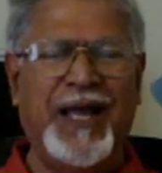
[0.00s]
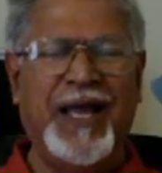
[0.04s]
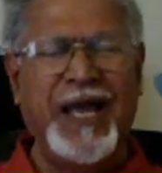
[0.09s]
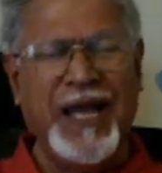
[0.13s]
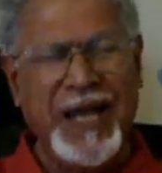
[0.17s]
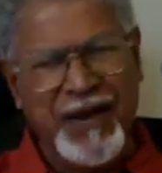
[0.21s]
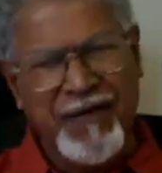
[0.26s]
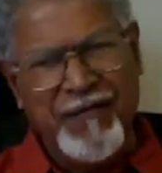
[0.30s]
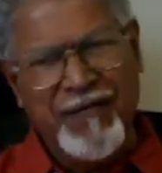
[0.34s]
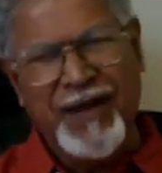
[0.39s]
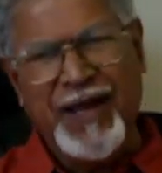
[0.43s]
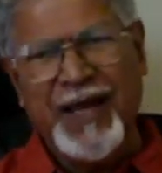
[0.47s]

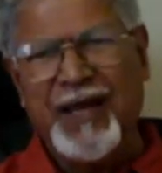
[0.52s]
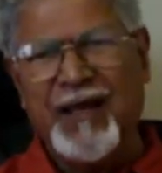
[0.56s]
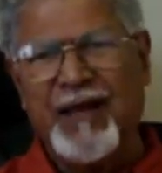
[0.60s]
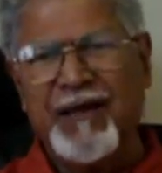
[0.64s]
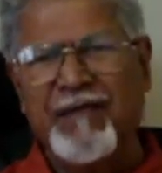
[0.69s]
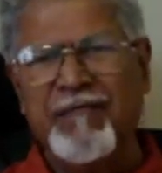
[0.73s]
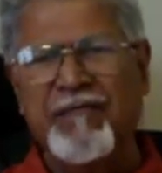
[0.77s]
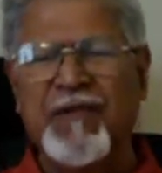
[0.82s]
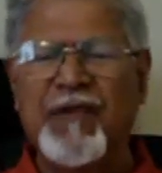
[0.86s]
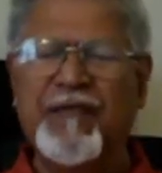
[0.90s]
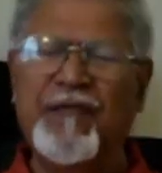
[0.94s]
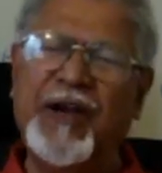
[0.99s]
Anyway,
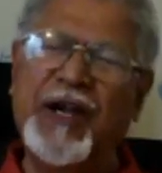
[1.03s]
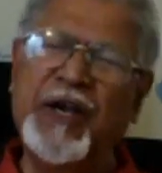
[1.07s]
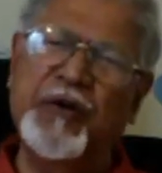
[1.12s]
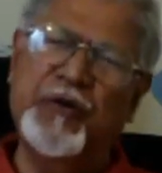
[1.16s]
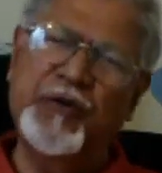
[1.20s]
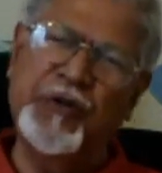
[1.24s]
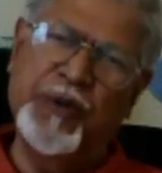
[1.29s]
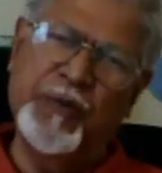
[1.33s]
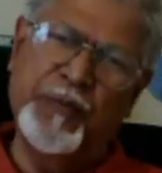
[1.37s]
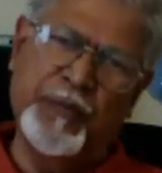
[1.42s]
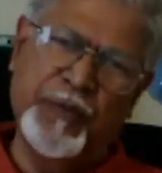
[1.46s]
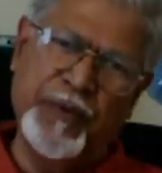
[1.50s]
we went to
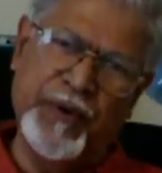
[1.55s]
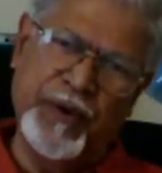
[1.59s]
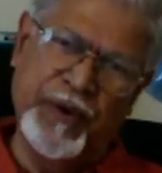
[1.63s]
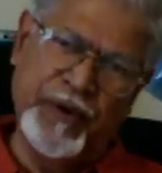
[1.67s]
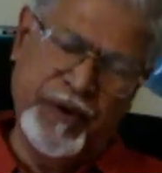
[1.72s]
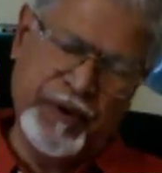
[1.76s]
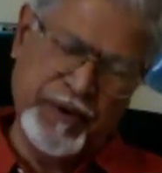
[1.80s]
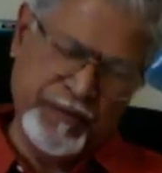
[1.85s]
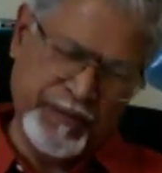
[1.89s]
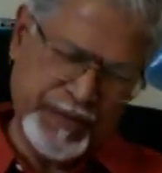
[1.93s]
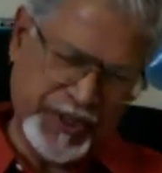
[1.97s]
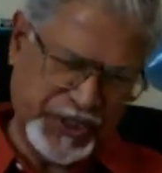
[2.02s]
the
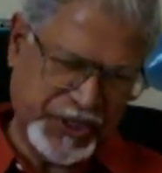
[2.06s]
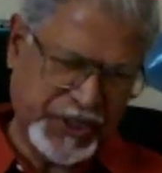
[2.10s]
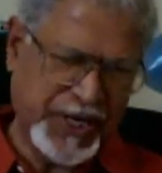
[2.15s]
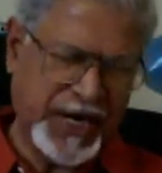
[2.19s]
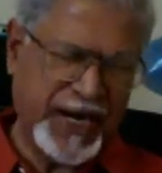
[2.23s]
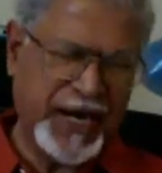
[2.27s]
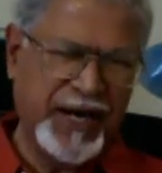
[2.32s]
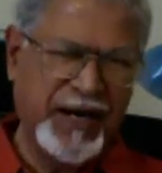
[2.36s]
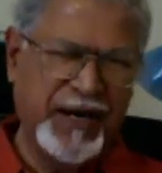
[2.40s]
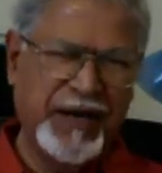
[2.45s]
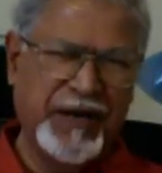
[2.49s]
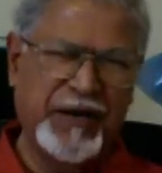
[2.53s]
bus
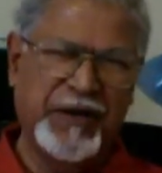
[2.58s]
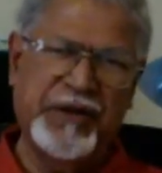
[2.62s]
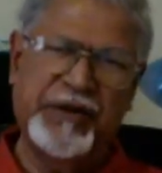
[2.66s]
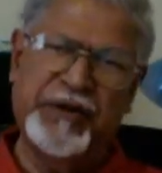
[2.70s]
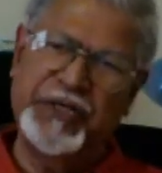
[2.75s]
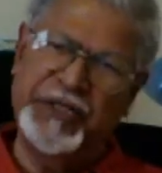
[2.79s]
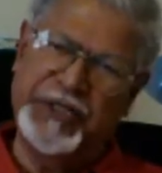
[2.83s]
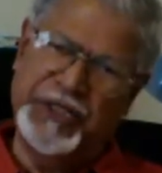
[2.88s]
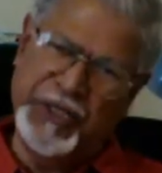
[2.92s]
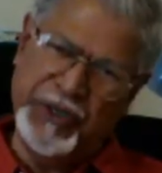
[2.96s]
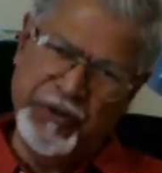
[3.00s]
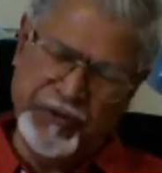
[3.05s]
stand,
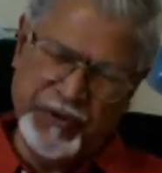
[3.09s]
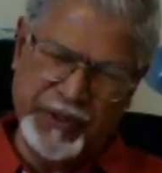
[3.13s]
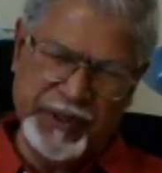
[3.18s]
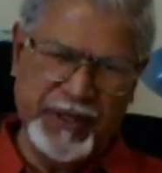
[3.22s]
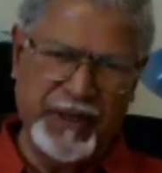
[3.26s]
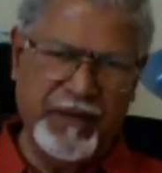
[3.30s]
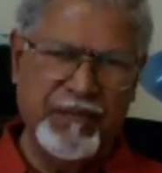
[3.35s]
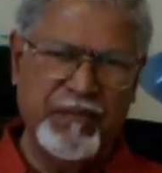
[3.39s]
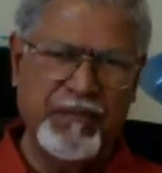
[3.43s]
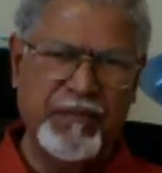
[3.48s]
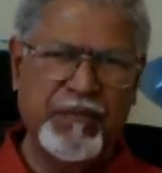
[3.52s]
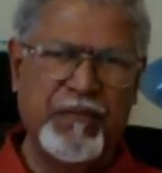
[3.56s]
received
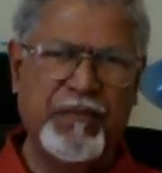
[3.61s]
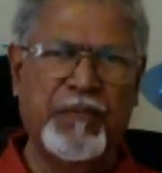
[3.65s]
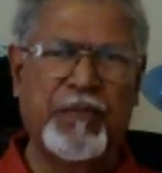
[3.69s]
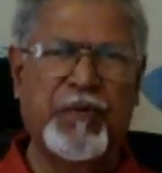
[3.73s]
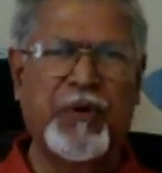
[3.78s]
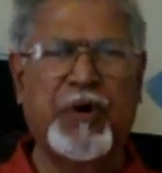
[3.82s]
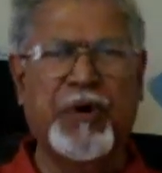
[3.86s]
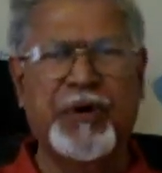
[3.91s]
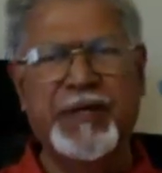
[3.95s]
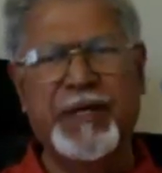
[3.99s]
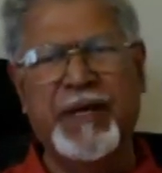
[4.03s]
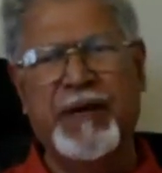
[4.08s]
them,
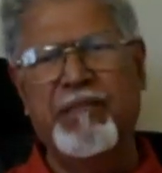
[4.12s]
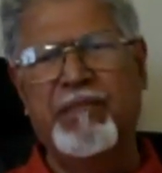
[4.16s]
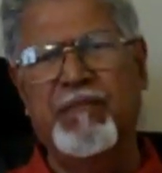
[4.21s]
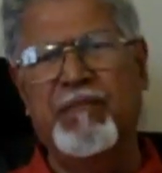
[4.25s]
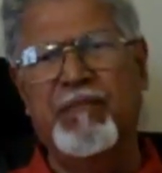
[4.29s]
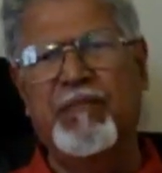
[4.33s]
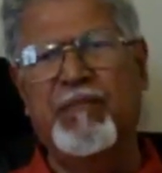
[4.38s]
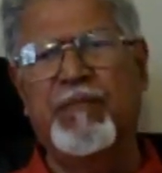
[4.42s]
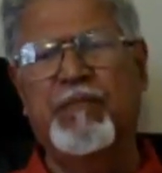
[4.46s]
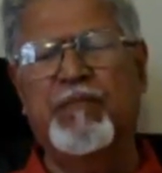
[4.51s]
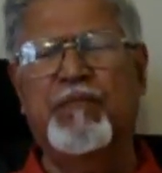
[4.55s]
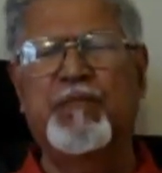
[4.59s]
brought them,
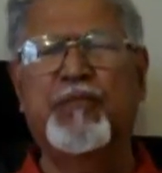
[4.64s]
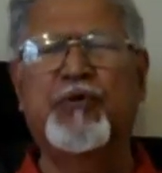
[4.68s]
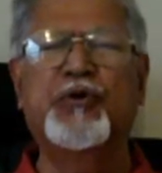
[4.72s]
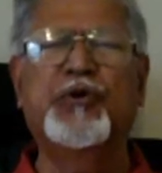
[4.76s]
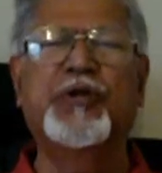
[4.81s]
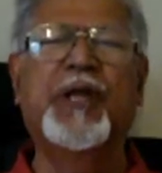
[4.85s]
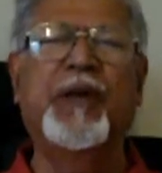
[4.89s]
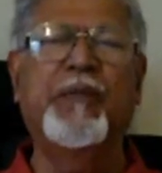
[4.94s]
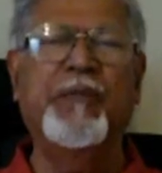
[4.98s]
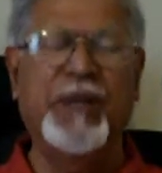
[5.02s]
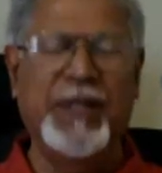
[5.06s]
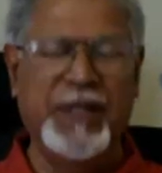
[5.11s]
put
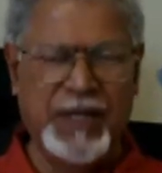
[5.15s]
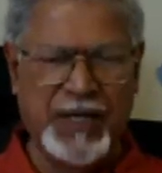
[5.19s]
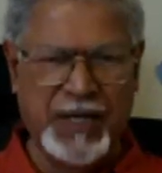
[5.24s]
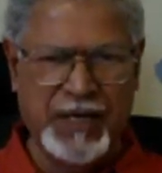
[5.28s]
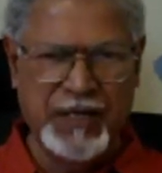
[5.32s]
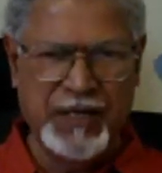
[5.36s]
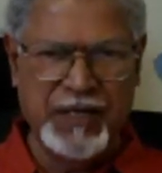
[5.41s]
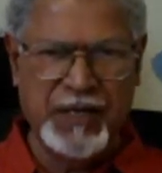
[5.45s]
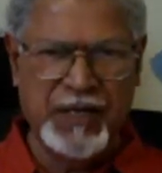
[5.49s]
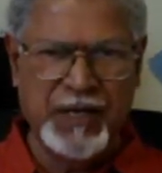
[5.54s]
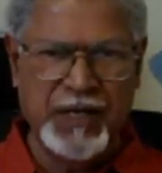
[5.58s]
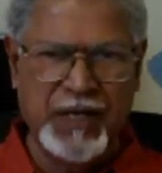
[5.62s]
them in
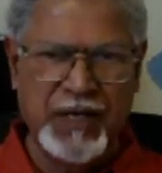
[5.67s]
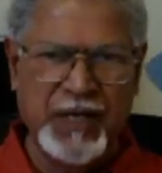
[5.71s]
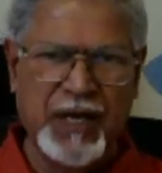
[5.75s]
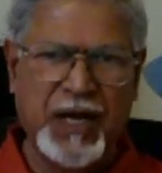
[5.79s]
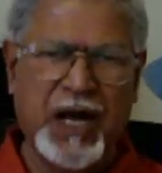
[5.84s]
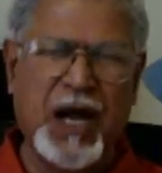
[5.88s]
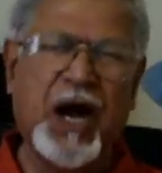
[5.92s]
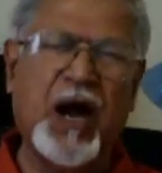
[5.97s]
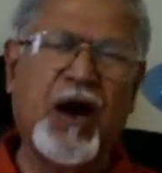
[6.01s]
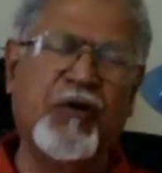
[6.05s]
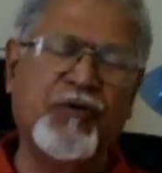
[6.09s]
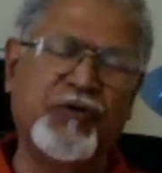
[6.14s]
that
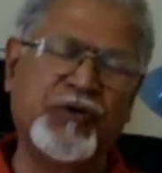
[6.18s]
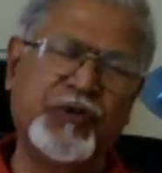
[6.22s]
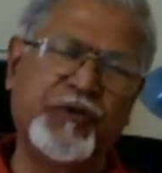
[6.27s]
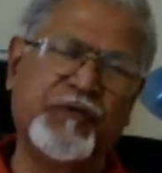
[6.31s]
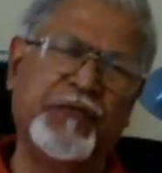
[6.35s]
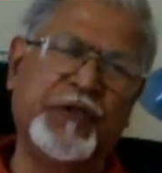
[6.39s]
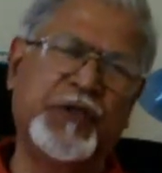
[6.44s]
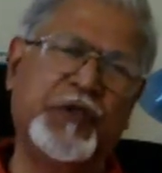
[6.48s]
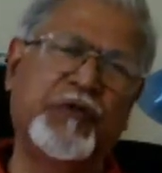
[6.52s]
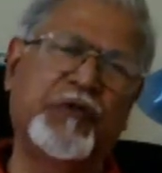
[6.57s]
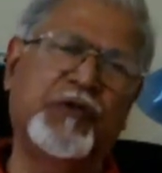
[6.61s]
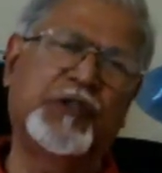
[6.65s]
house
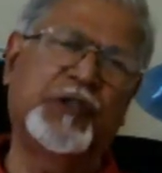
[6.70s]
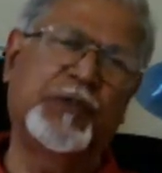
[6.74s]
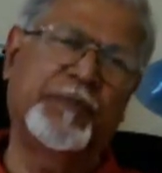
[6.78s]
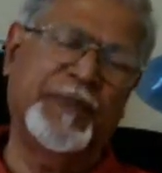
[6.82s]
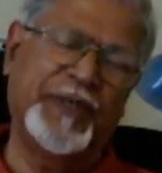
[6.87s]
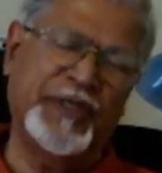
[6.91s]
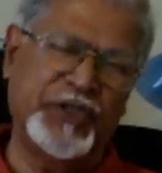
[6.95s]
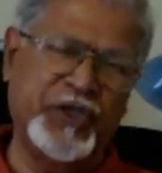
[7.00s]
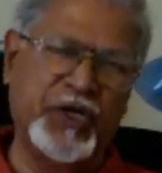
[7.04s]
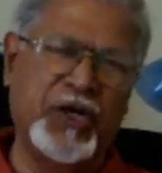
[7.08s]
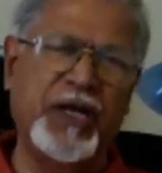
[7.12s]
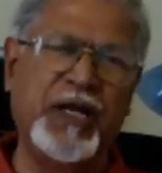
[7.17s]
which was
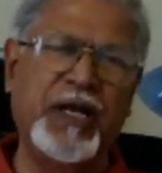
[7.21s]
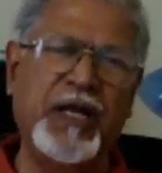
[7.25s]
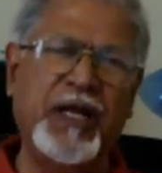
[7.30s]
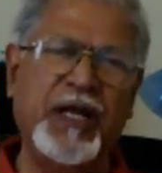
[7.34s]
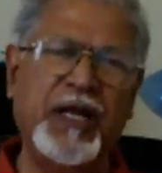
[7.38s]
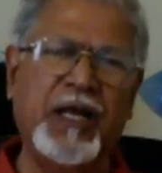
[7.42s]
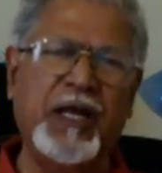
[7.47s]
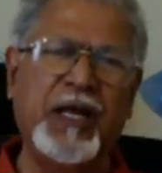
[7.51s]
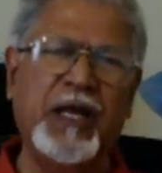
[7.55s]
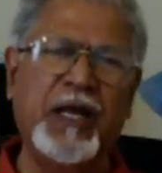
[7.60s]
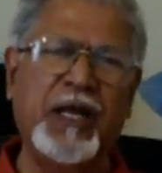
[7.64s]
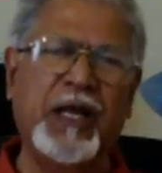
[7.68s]
specially
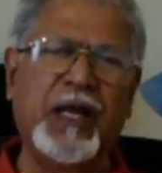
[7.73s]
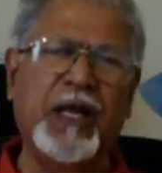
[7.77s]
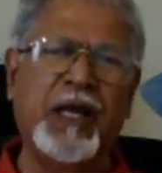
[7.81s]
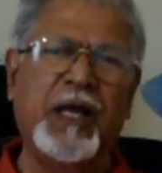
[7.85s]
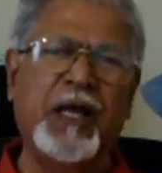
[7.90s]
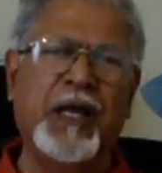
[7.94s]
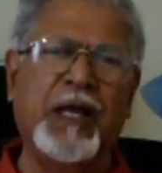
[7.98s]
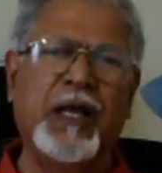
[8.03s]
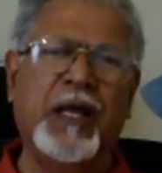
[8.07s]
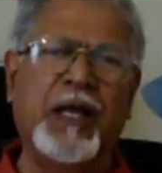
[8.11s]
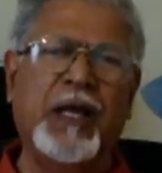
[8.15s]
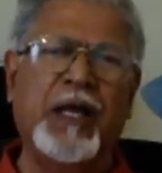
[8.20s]

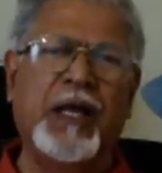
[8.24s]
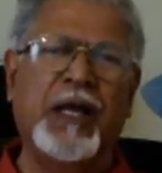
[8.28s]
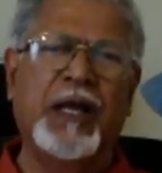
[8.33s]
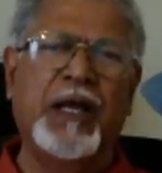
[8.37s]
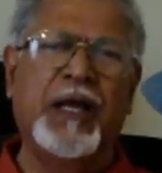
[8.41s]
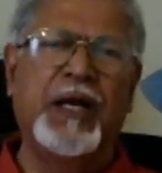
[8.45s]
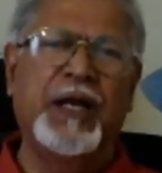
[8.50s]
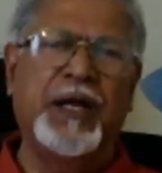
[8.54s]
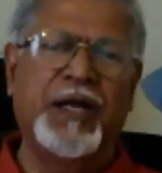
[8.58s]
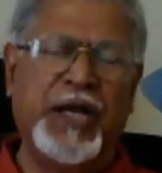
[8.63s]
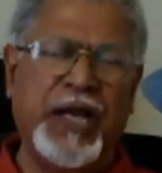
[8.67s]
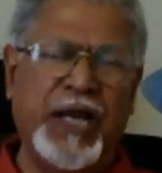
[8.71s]

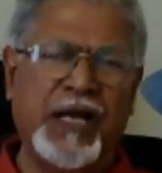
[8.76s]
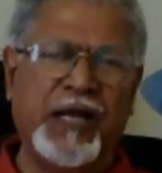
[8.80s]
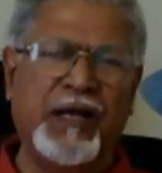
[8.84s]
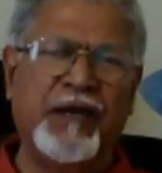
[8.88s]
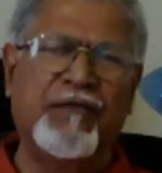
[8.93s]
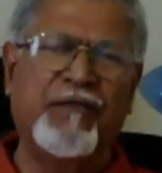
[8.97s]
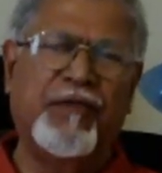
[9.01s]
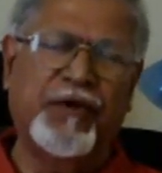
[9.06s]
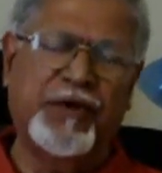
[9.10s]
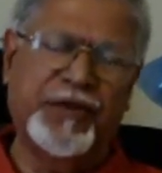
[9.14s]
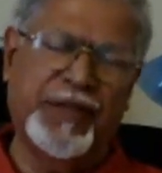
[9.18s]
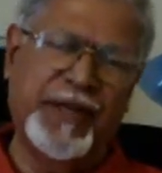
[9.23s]
taken
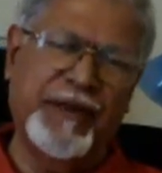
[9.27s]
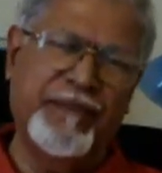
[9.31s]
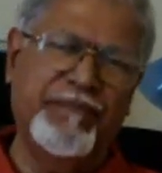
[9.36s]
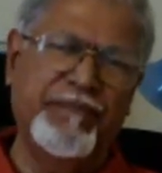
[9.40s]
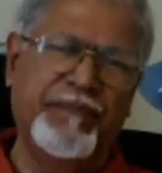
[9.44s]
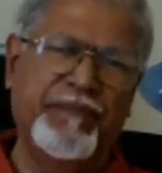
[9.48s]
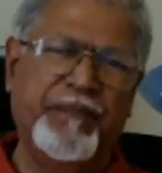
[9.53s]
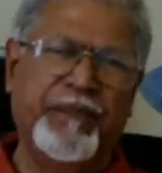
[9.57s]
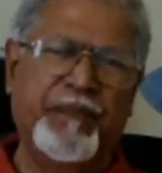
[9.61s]
for them.